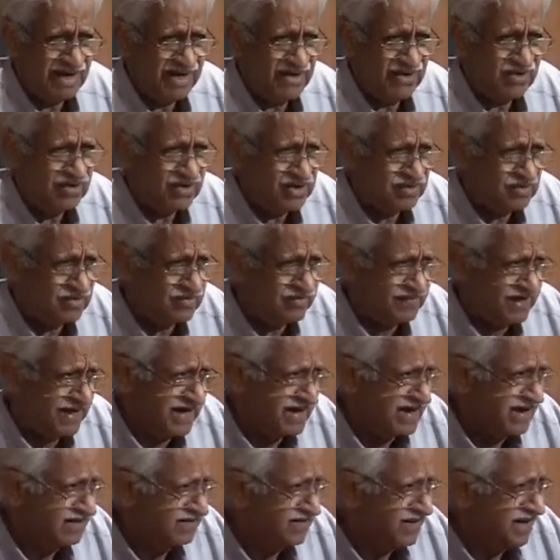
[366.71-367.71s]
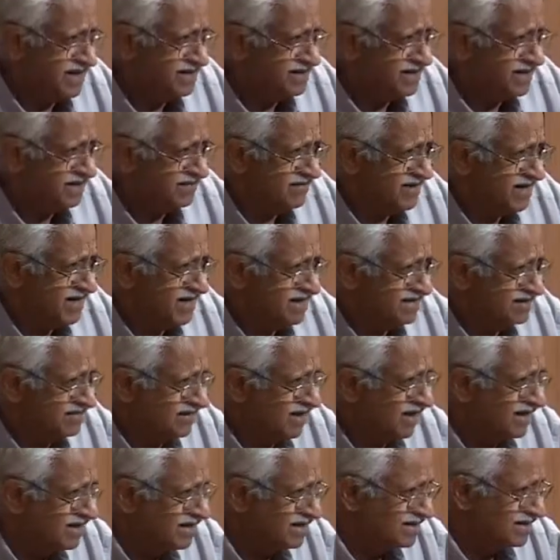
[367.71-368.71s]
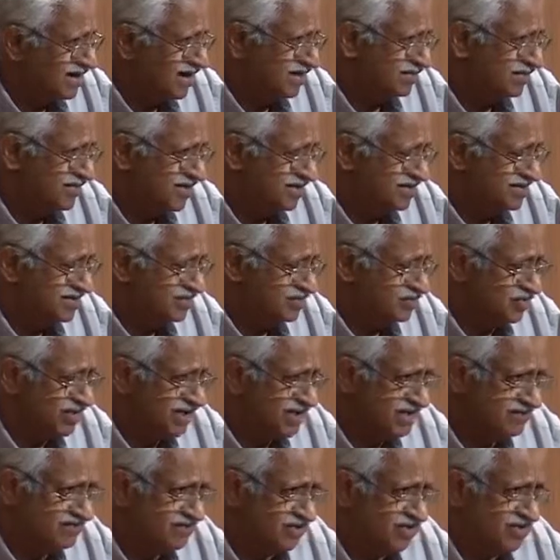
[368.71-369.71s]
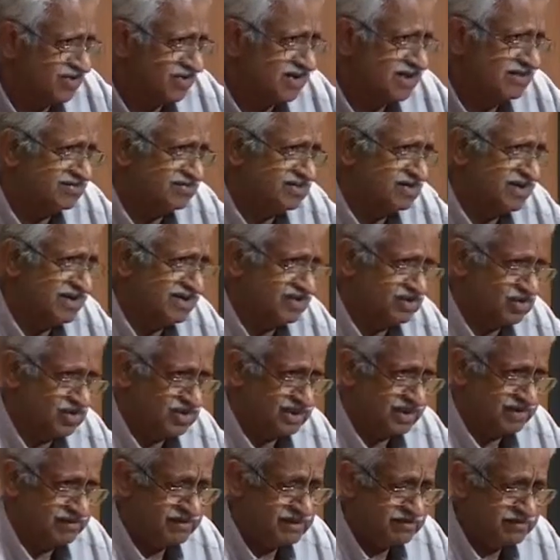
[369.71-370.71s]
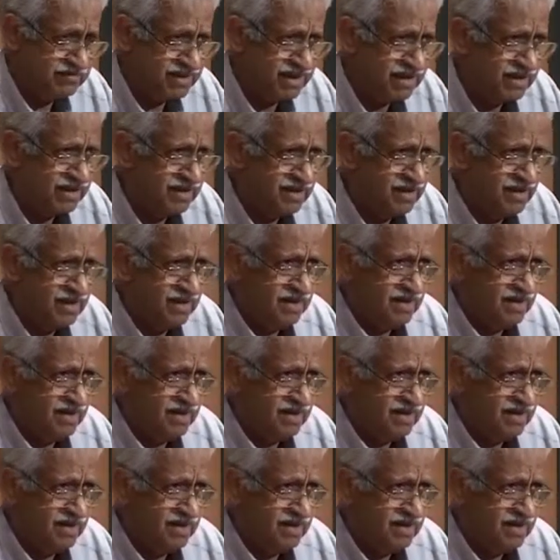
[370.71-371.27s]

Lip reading: I don't know when I went there, when I saw it, or was it only photographs, I don't remember,